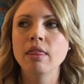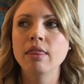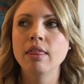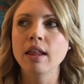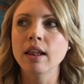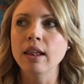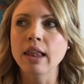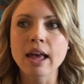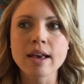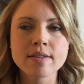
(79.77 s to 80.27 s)

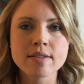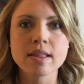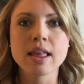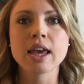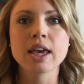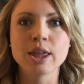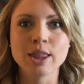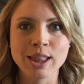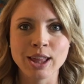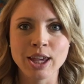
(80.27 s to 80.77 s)
the less
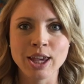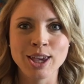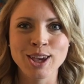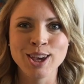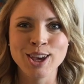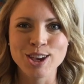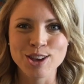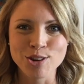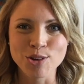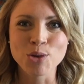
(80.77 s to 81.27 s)
likely
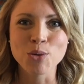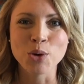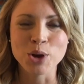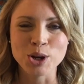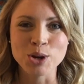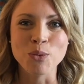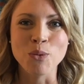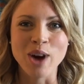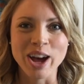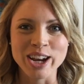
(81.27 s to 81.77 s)
you're
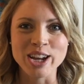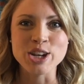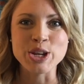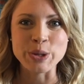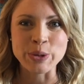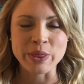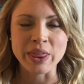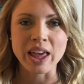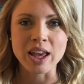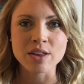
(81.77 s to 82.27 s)
going to want to
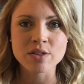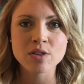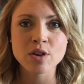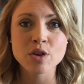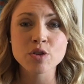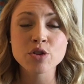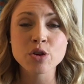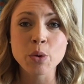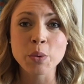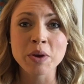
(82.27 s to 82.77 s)
do this.
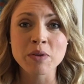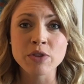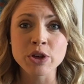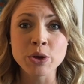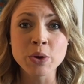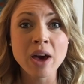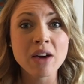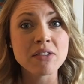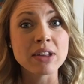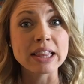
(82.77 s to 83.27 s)
So if
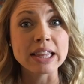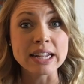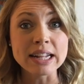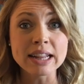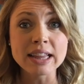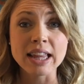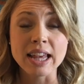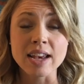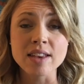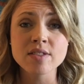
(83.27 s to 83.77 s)
you have a
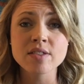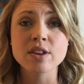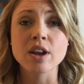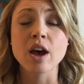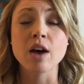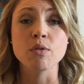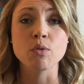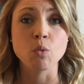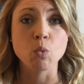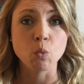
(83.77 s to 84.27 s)
little list
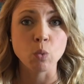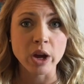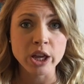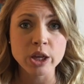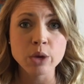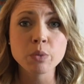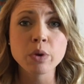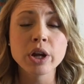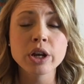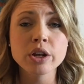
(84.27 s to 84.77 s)
of what
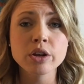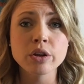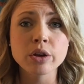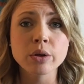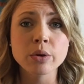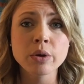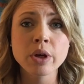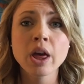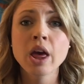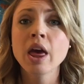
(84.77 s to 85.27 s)
you want to
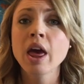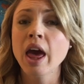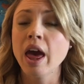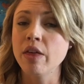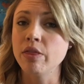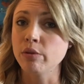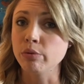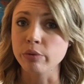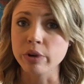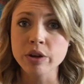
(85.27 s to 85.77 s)
do
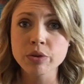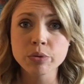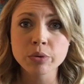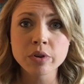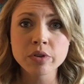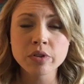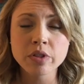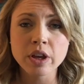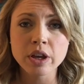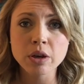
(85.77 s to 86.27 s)
and the
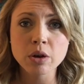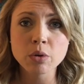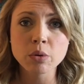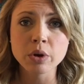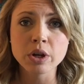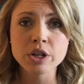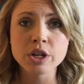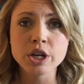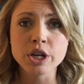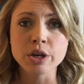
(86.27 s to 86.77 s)
resource that you're
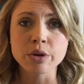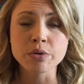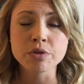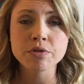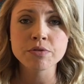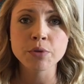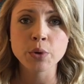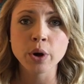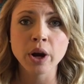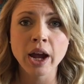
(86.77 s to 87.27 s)
going to use
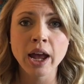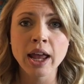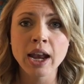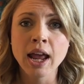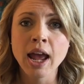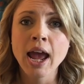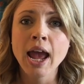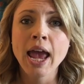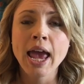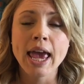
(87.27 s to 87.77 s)
for it,
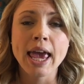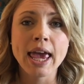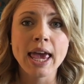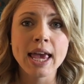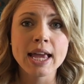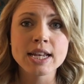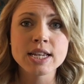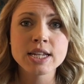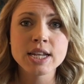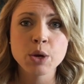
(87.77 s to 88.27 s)

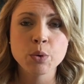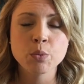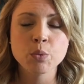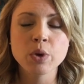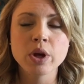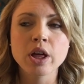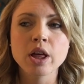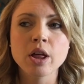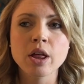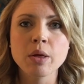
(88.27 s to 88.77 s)
it
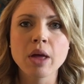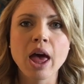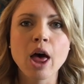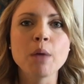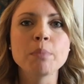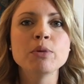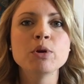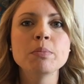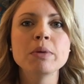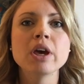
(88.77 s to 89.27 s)
will
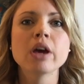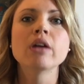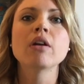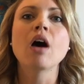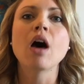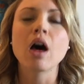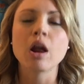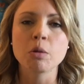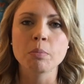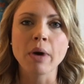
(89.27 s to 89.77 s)
help you be on
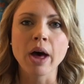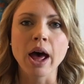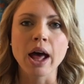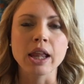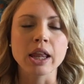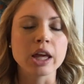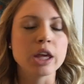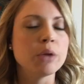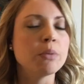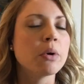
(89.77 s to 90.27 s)

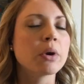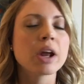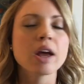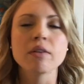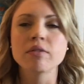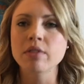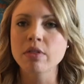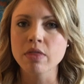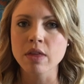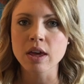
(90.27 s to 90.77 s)
autopilot. You won't
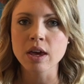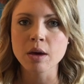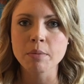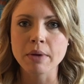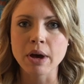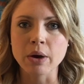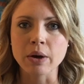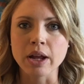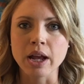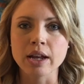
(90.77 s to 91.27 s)
have to think
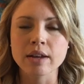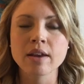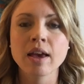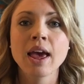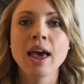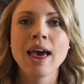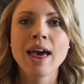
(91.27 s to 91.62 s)
about it.